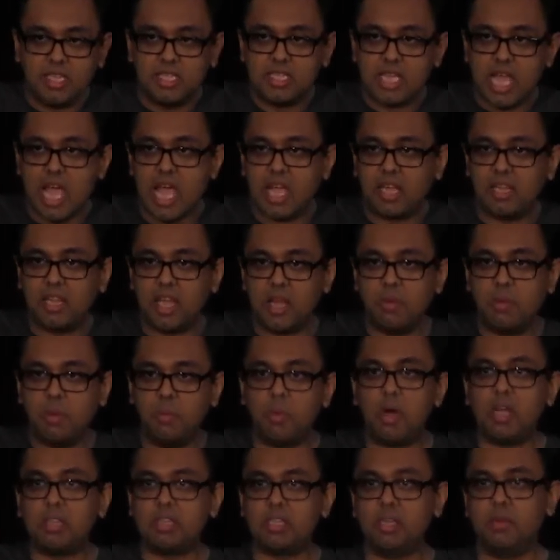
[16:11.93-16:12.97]
the tagline we
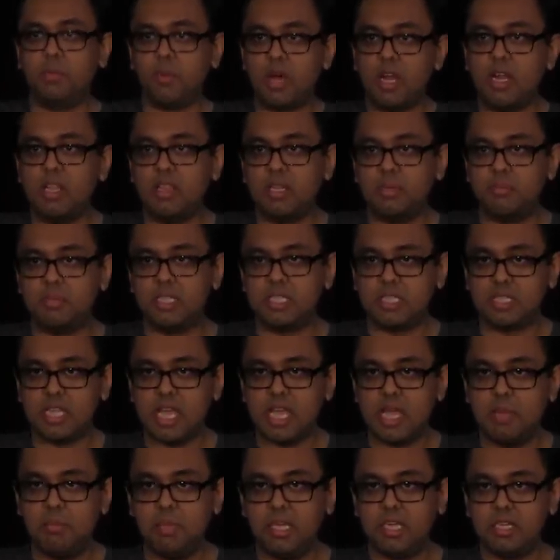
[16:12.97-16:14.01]
wanted them to
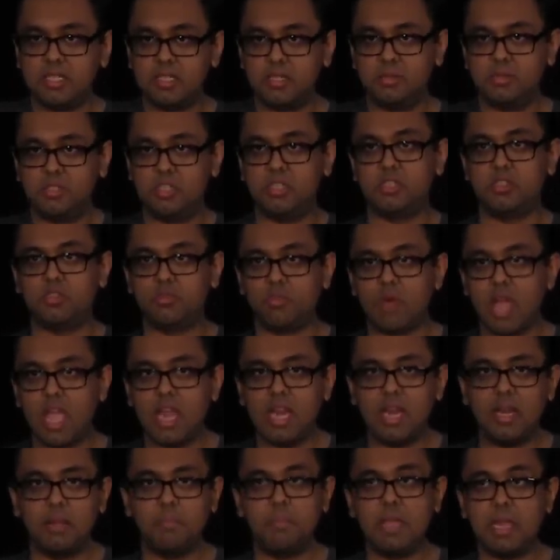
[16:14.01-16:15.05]
say because it was just right
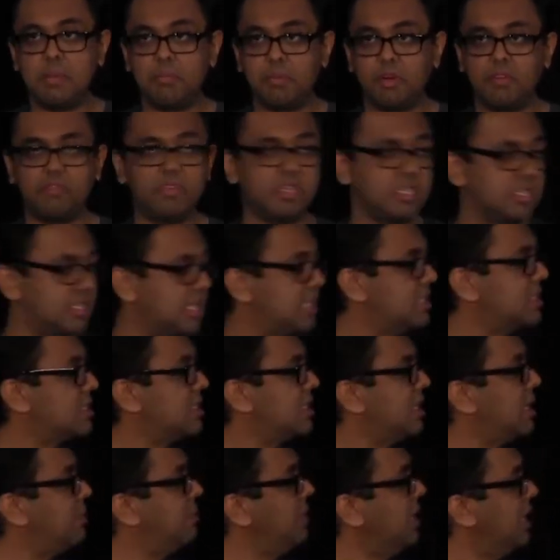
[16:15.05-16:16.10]
and it made perfect sense to
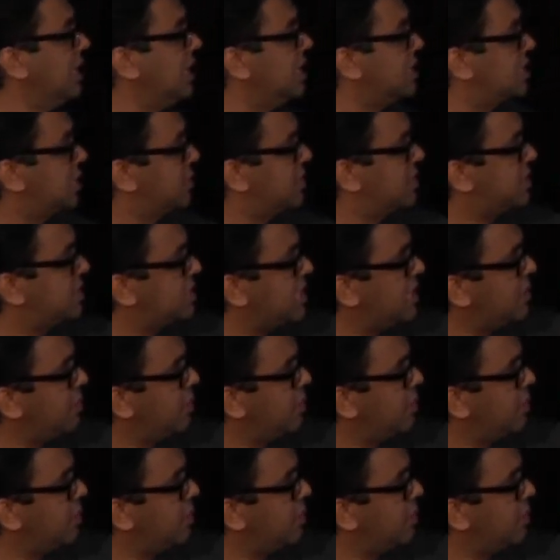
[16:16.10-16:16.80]
them. So it was see